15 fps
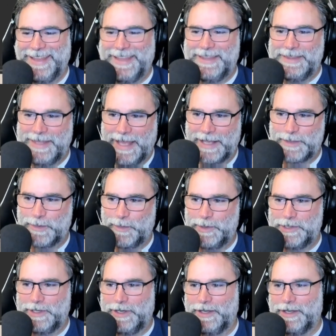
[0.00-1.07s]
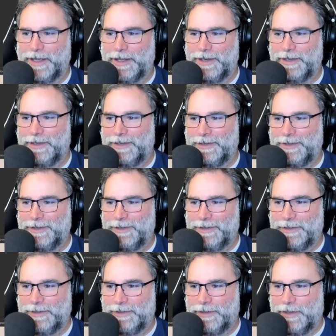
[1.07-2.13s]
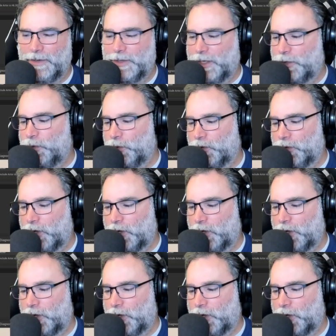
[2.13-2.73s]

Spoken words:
That's what we should have done. Okay, cool.